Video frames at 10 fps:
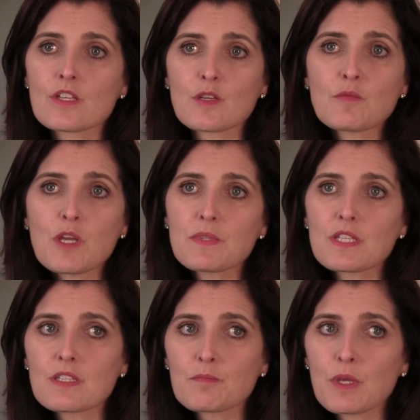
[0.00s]
sometimes
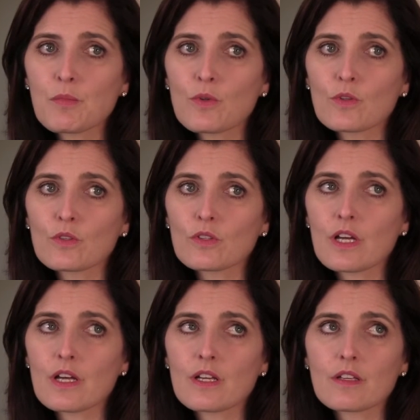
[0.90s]
it's people,
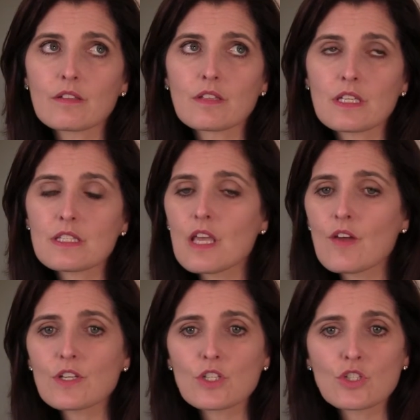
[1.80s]
kids
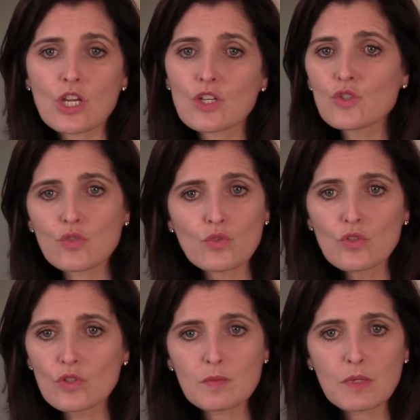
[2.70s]
having to change
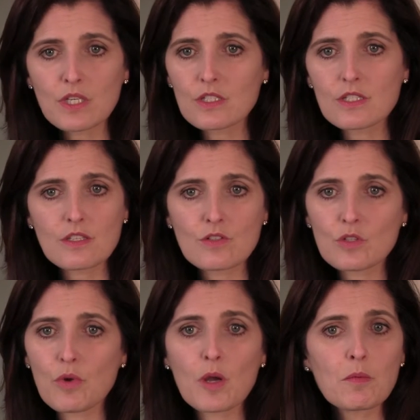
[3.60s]
schools because there's
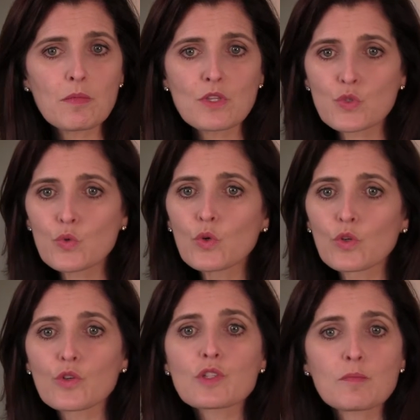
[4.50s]
a problem in the school,
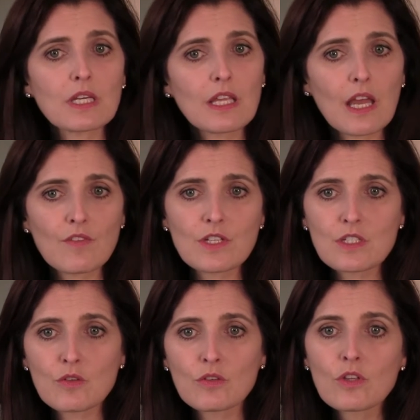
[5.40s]
or somebody having
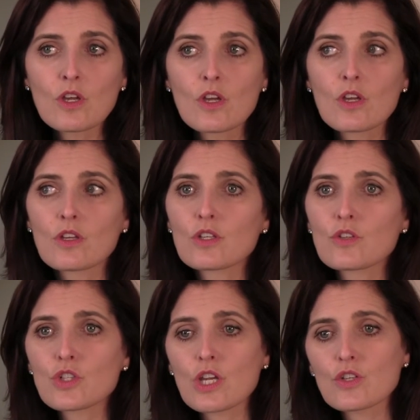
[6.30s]
to,
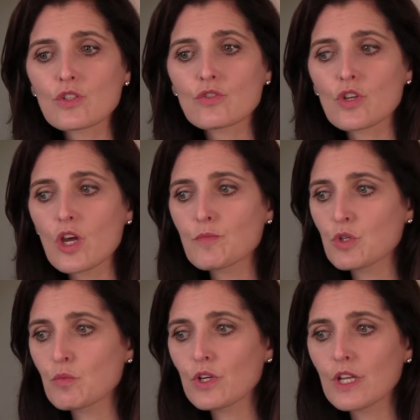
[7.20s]
change their job
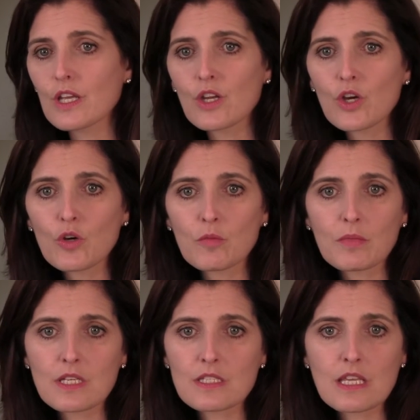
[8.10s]
to working at home
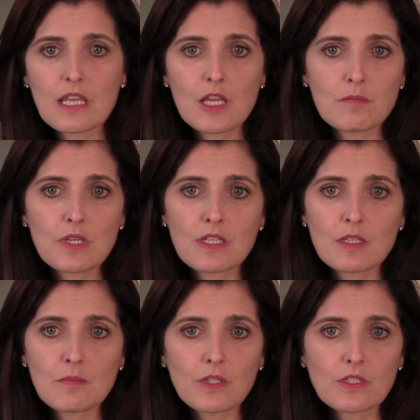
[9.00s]
because they can't be in
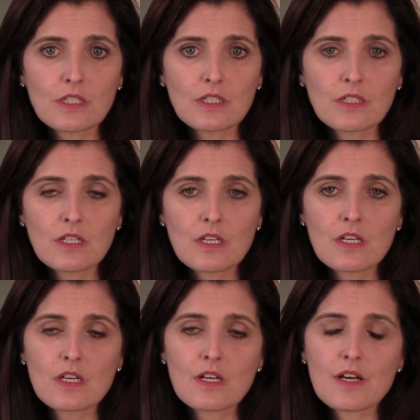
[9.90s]
the building
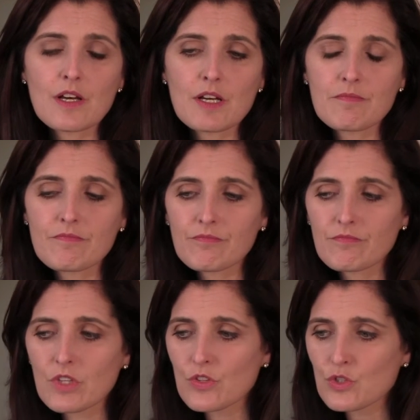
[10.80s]

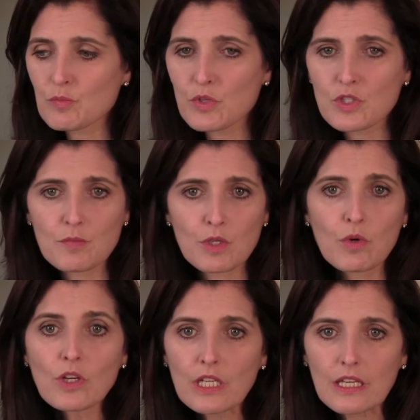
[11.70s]
that they're supposed to be
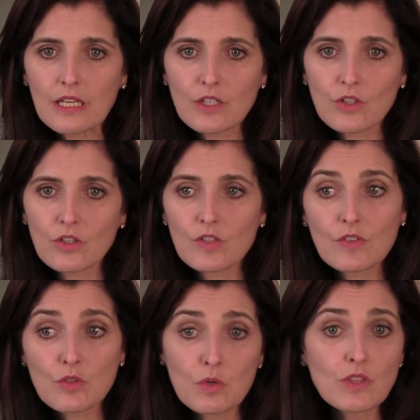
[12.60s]
working in, or
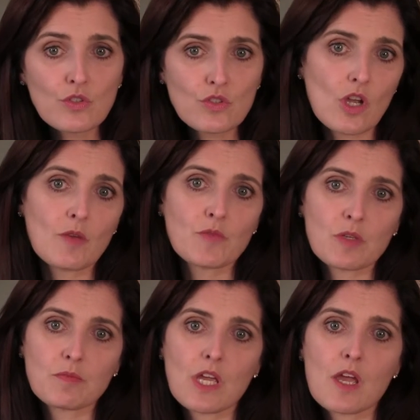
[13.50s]
even quit their job
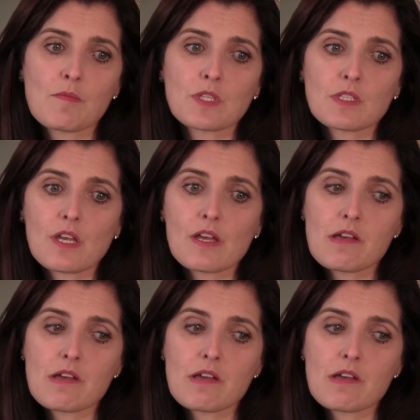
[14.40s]
sometimes.